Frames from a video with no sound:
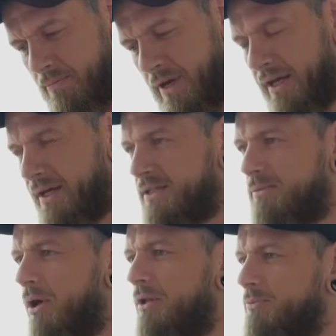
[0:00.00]
make it as
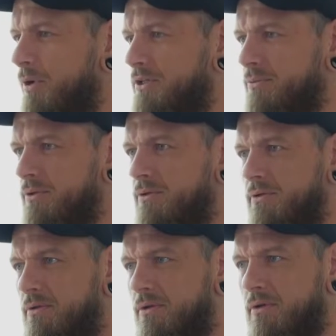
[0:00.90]
small as possible
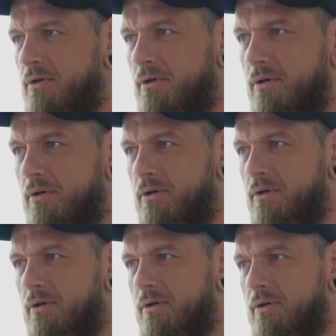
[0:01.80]
mm -hmm.
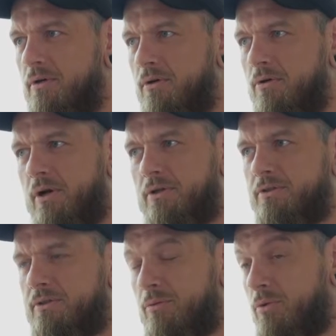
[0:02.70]
or
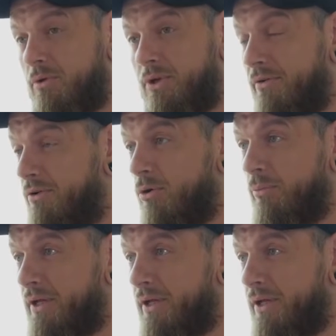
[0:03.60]
else it will never go